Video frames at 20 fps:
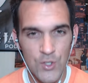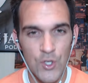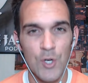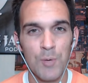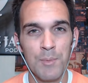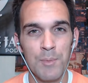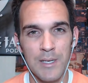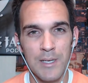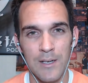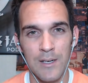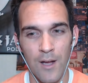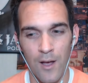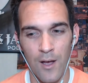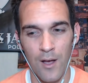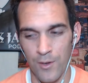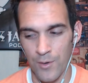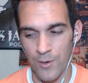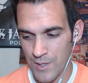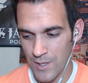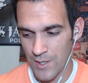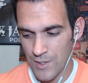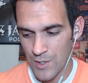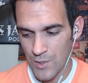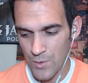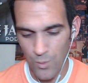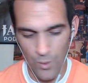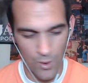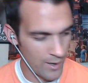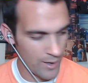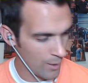$2 million. This
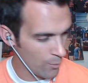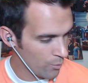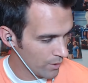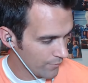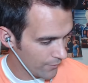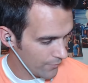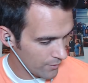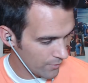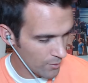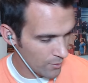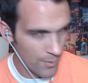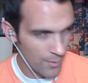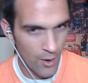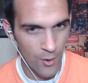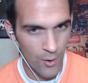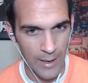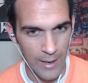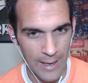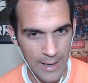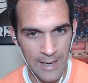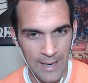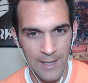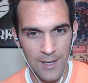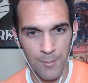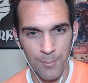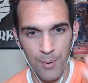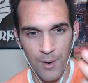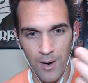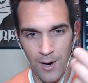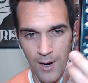is where I went for the remote and I
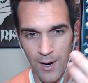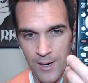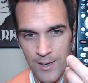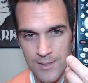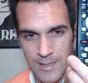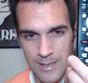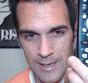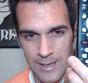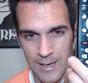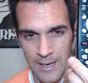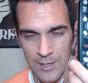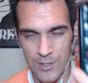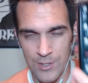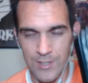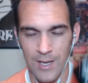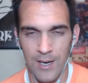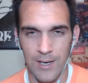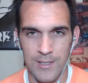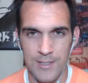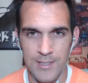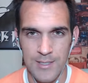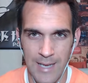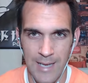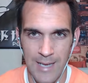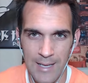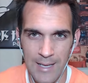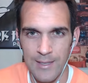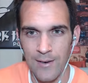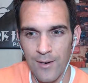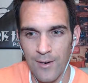hit pause and I just kind of
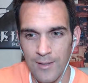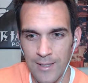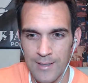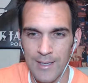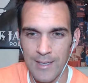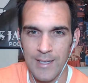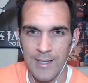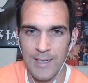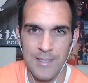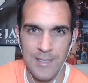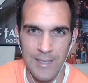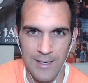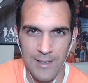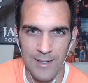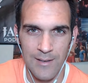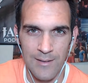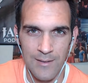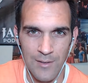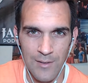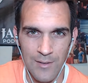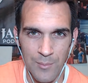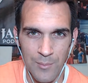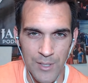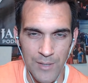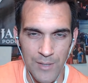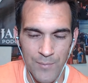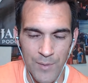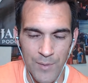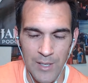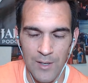sat there and let that sink in a little
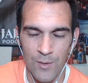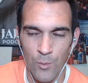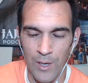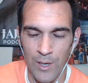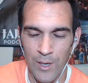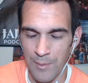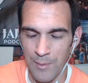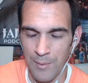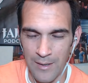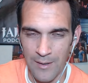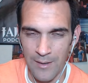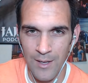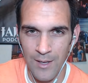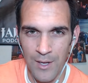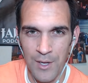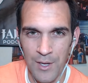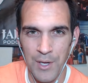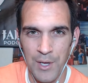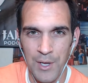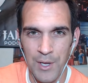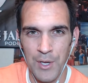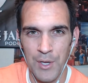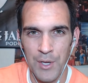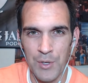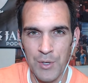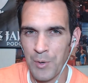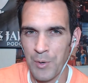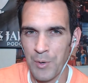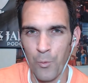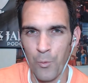bit. Like, wait a minute.
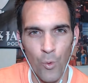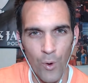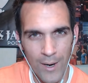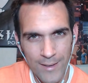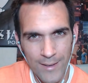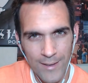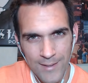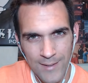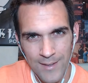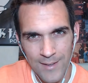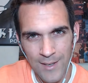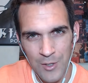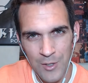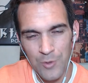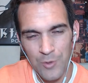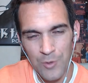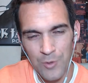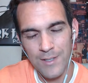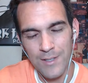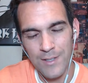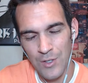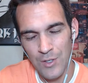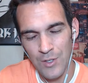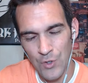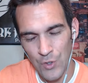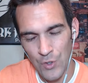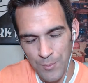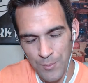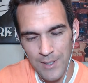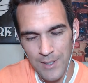You did what? You invested
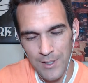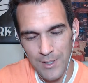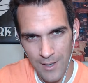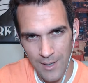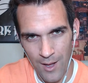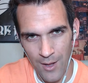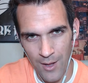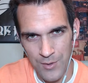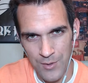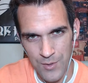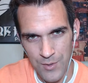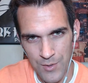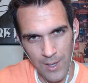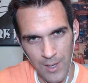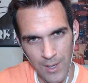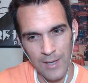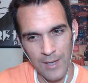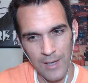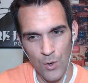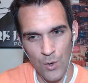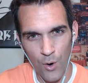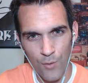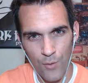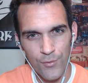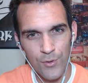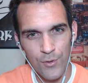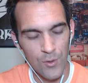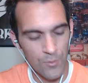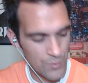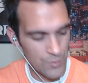$2 million. Okay, so
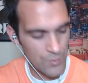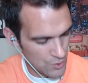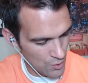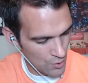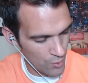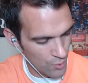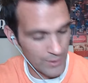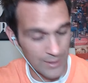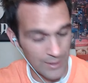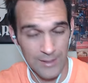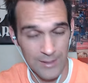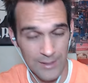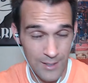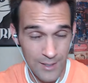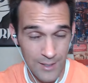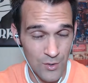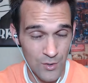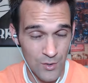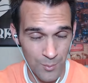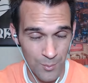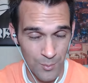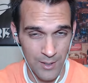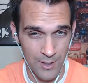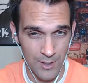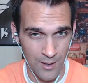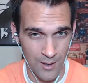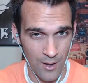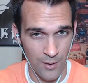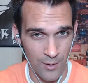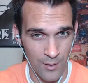hopefully you've sold at least $2 million
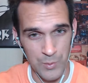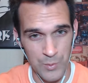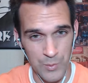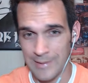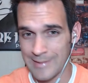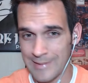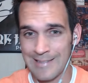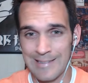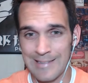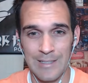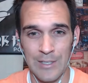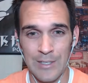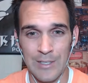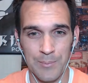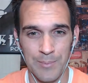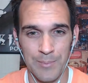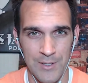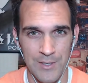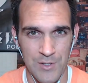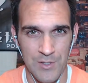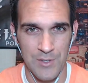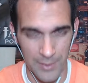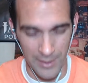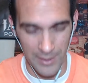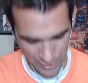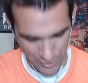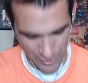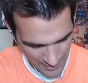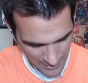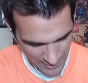worth. Nope, not so
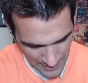much.